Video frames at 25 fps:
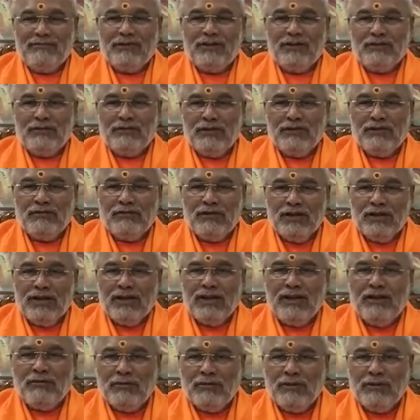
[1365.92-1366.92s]
Bhagavan will
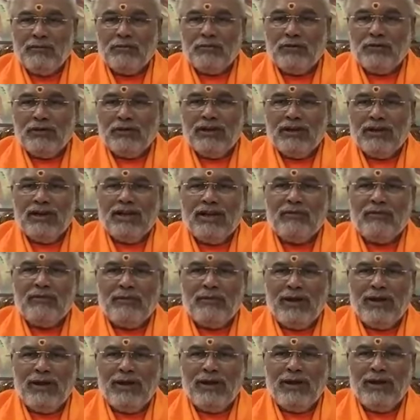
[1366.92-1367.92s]
give me punya, like
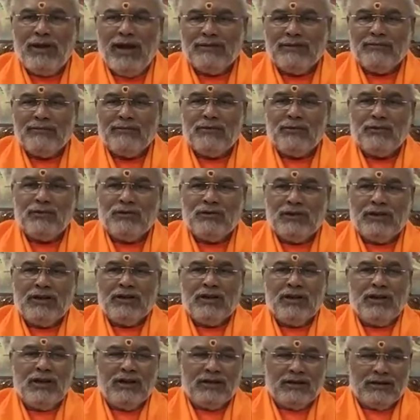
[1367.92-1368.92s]
bank. Suppose a
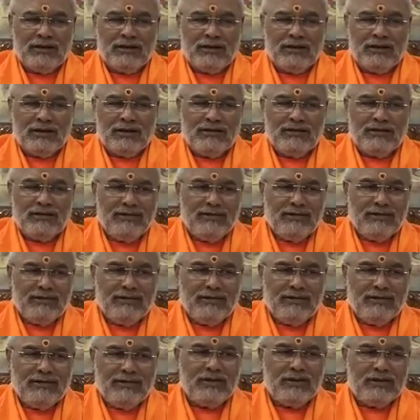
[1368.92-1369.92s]
clerk
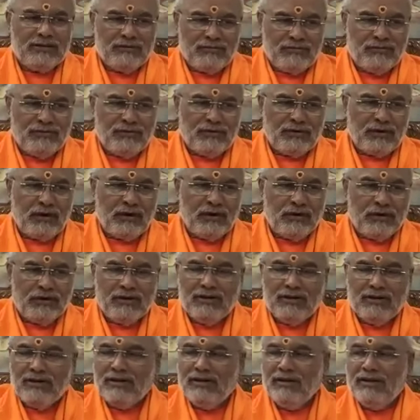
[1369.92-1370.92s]
commits a
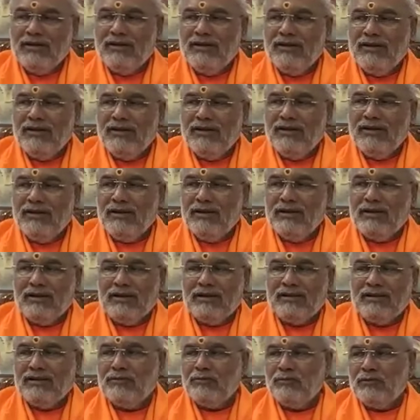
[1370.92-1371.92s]
fraud and
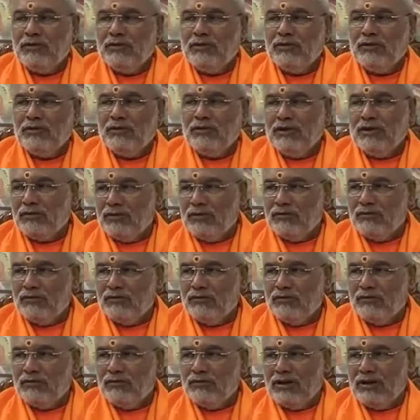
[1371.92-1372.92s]
takes some money out of
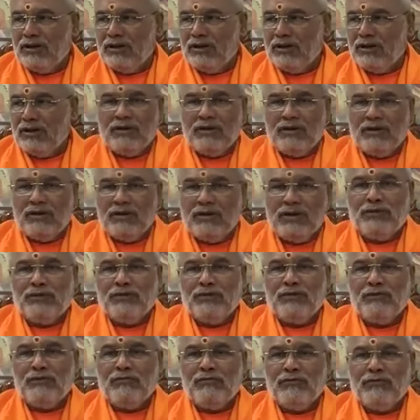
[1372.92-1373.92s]
your account, transferred
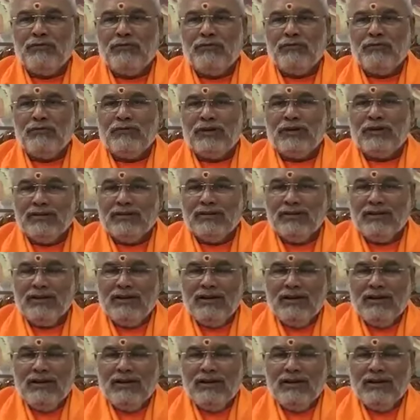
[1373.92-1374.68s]
to someone else.